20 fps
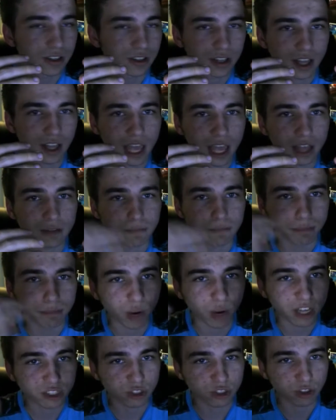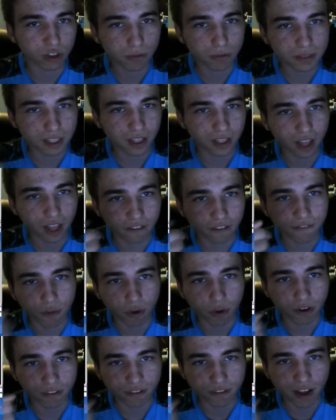and pressure them to like 4
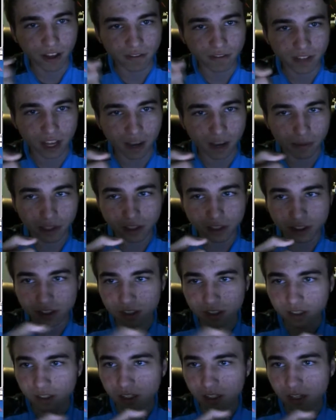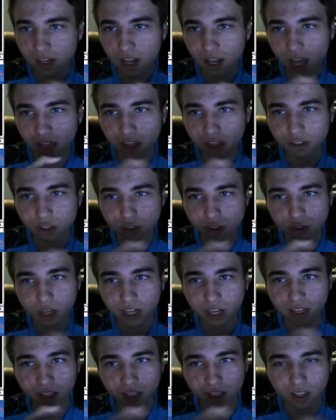or 5 damage, and then just try
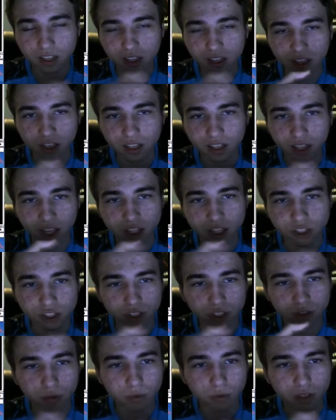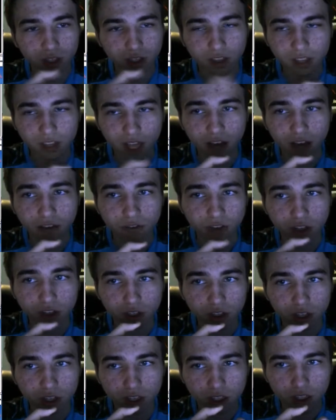to clench it with alpha'd
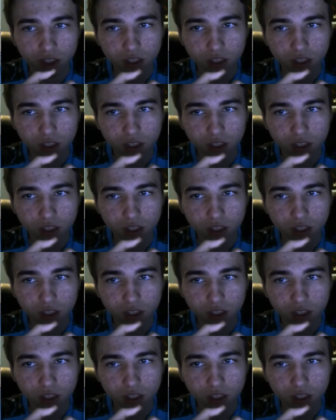early.